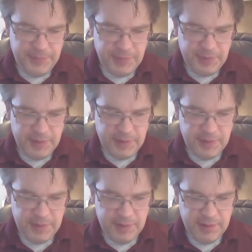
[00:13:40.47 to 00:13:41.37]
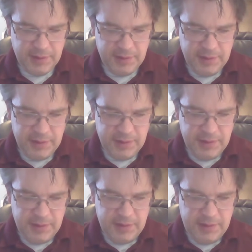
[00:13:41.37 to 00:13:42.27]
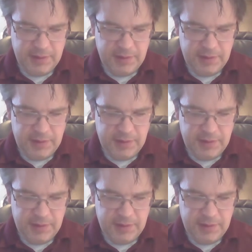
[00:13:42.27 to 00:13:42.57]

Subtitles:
Nothing is said.